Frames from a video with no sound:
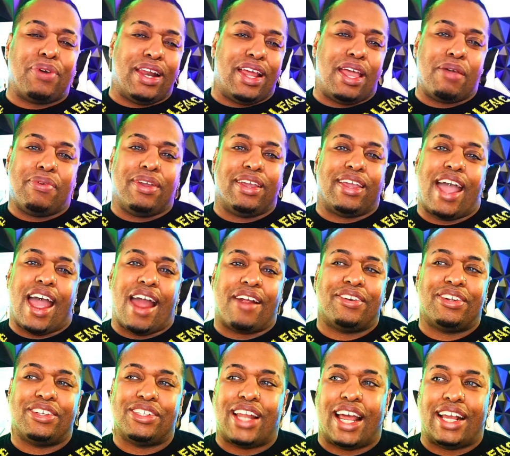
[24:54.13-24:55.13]
when him and
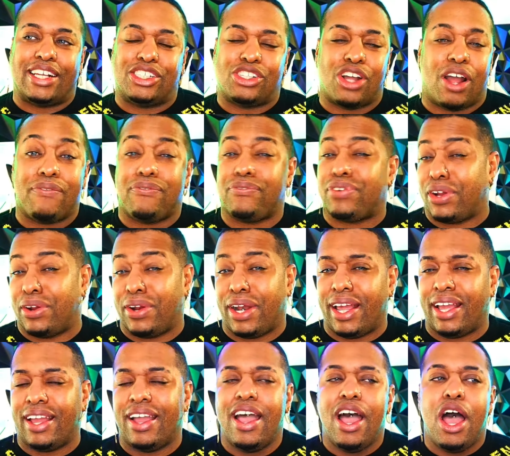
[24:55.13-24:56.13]
Carol, like, start
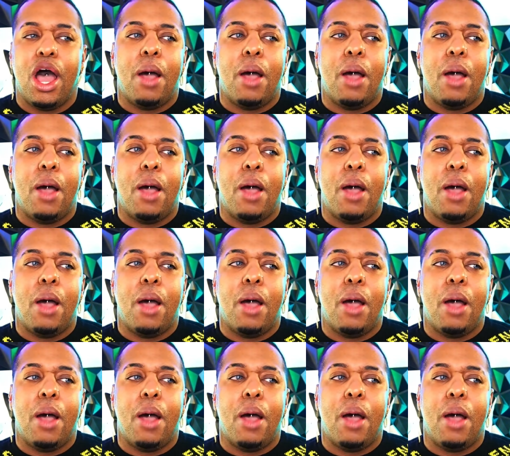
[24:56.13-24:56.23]
flirting.